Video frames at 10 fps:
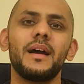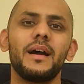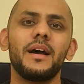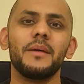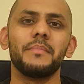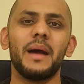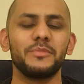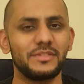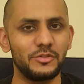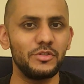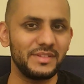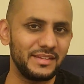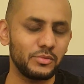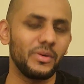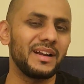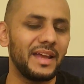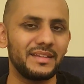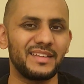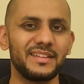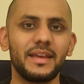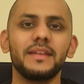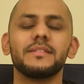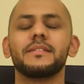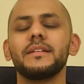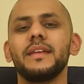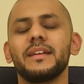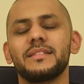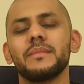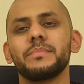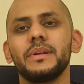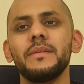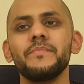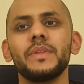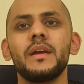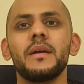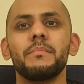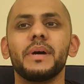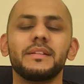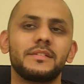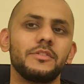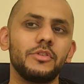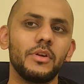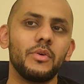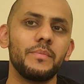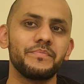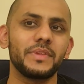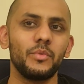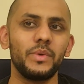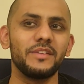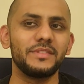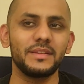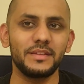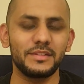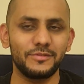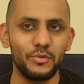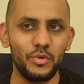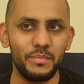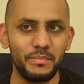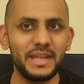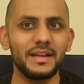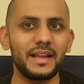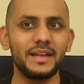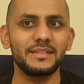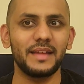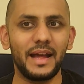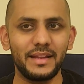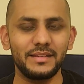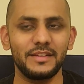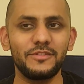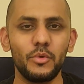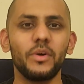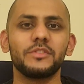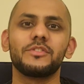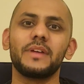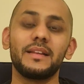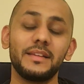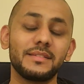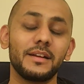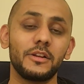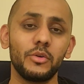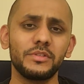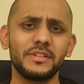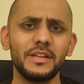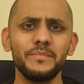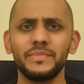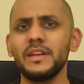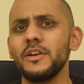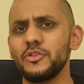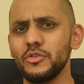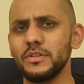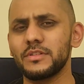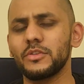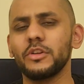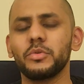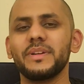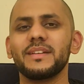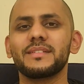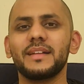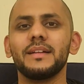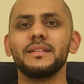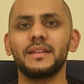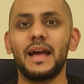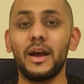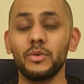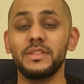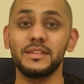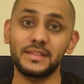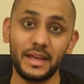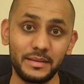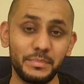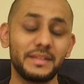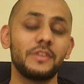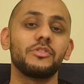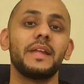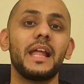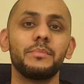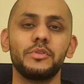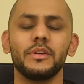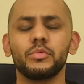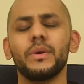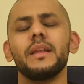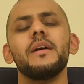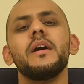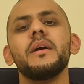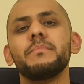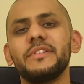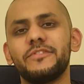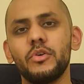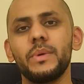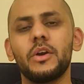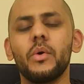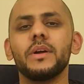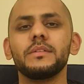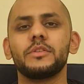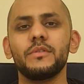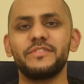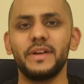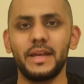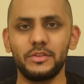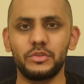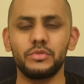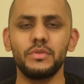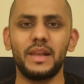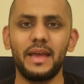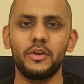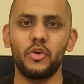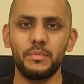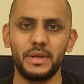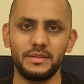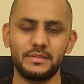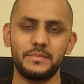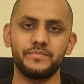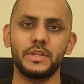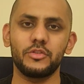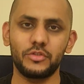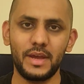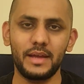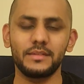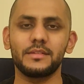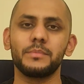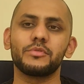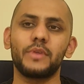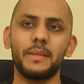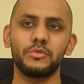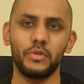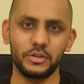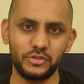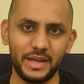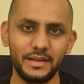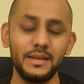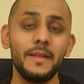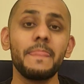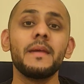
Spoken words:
I'm just using this one client as a case study example. But, we've done this for many clients. And if you watch and listen closely, you'll start to understand how this can potentially help you as well. Before we go on, don't forget to like, comment, share and subscribe to our channel.